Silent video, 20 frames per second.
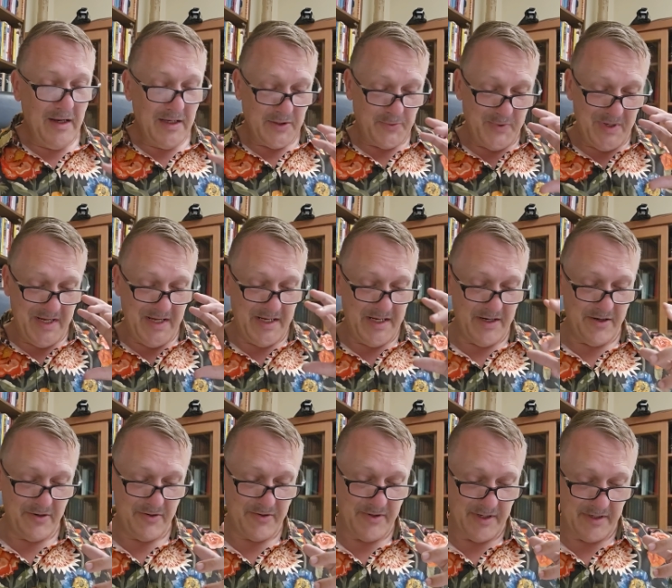So we
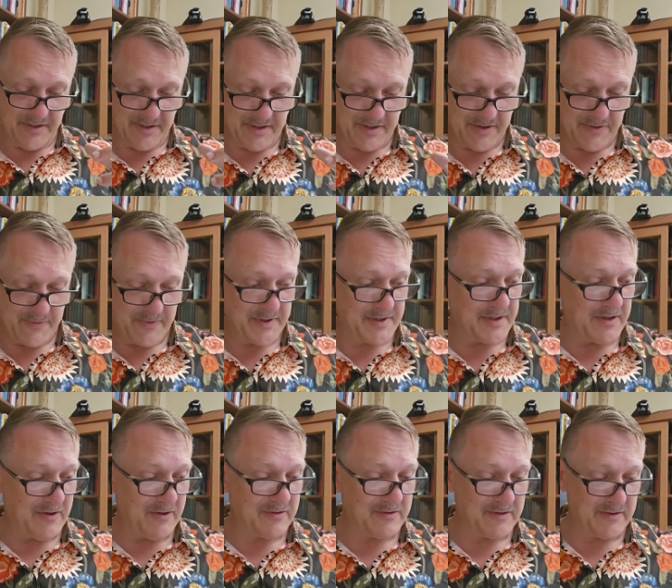hear this as a
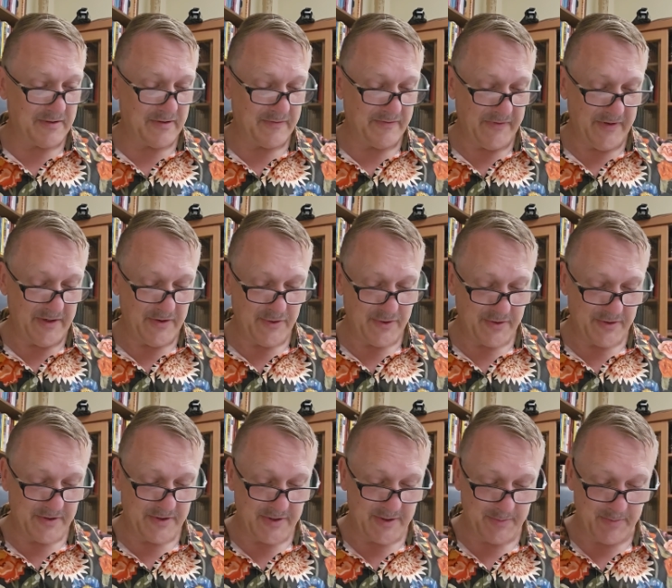result, and
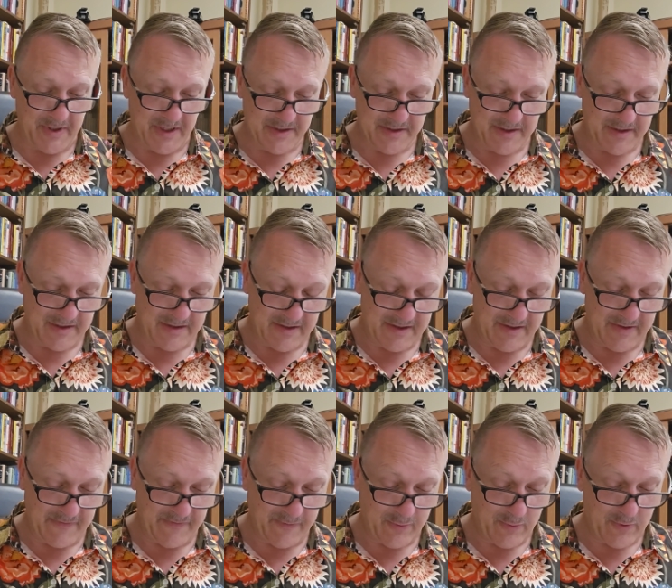Ephesians basically,
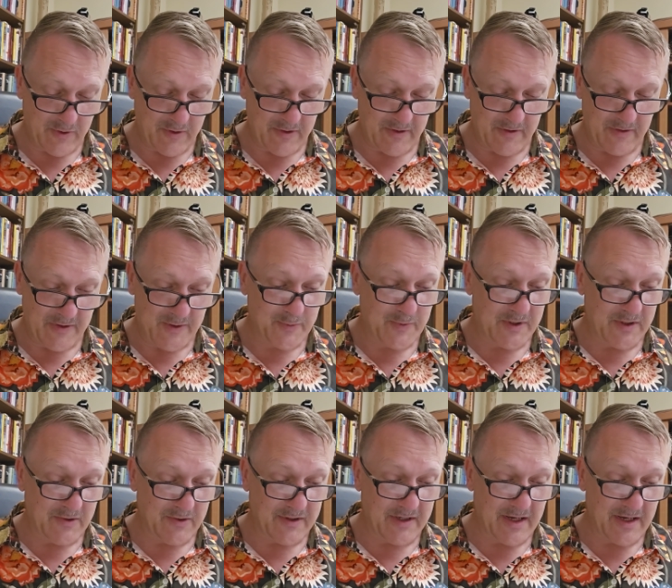for as we
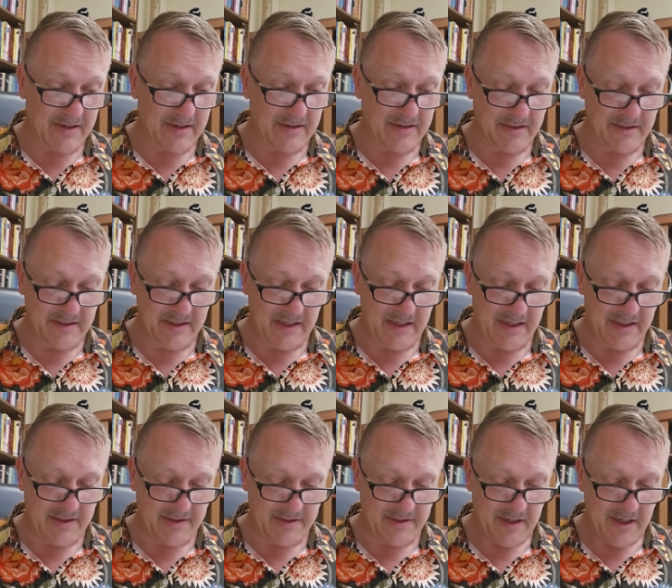look at it today,
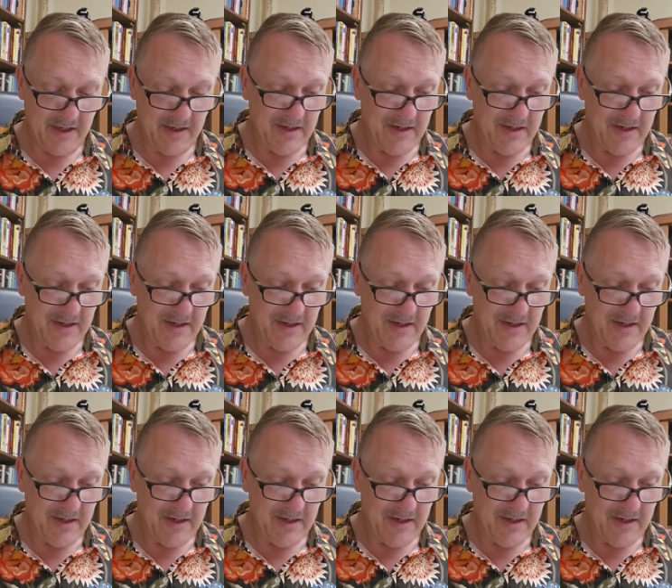is,